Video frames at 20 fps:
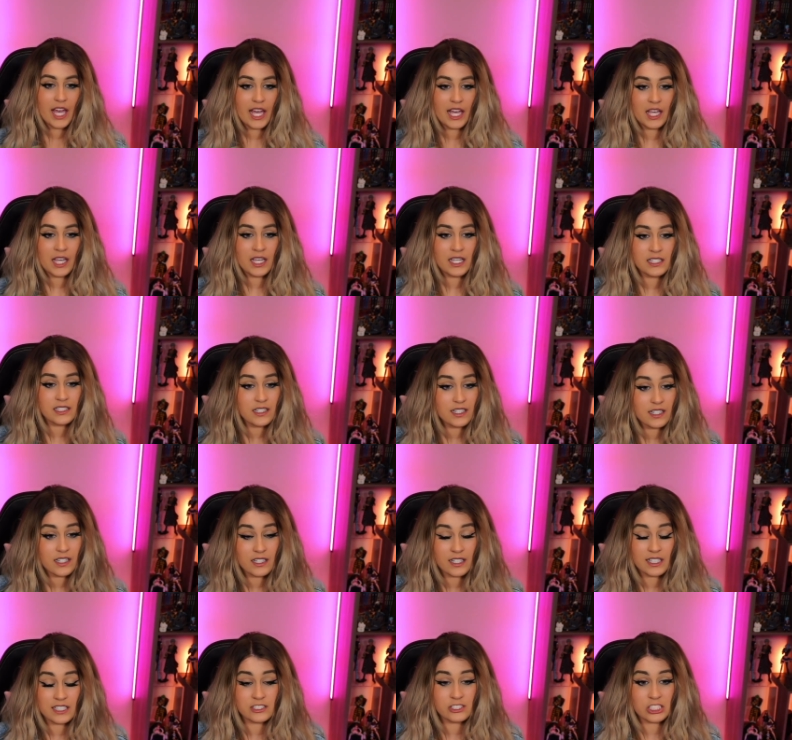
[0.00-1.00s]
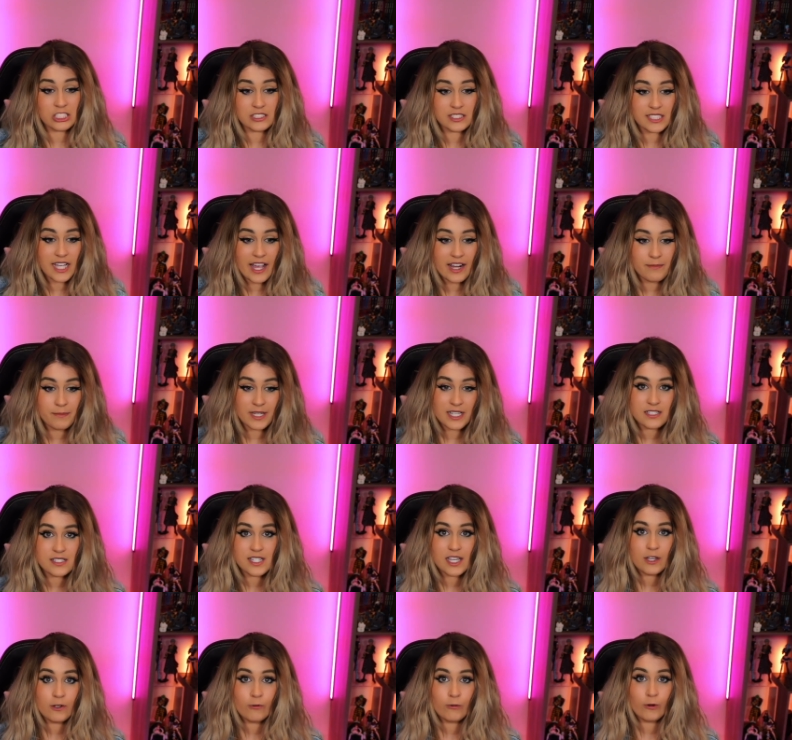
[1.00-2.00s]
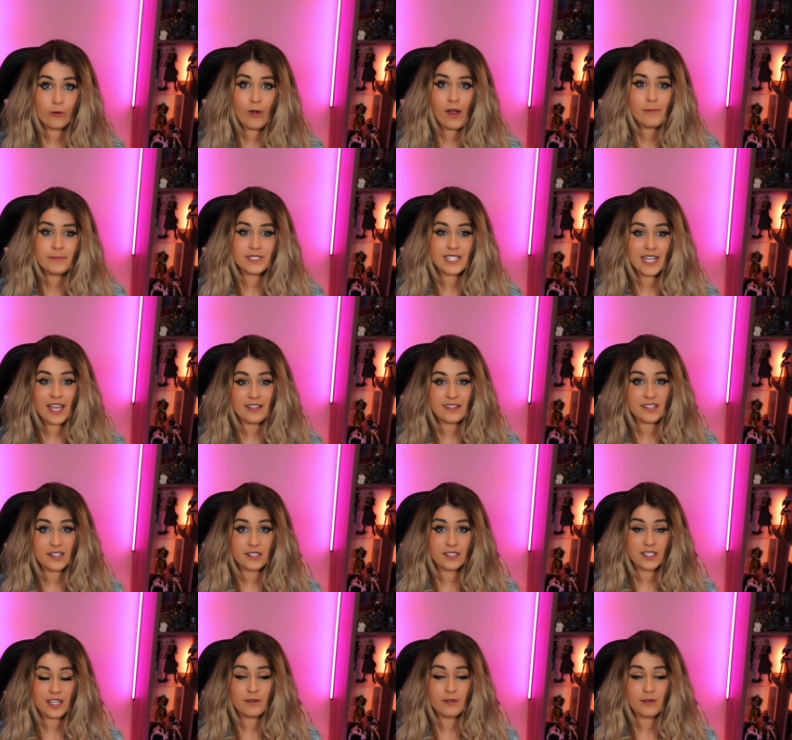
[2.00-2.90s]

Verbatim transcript: and it's just sad because they grew up together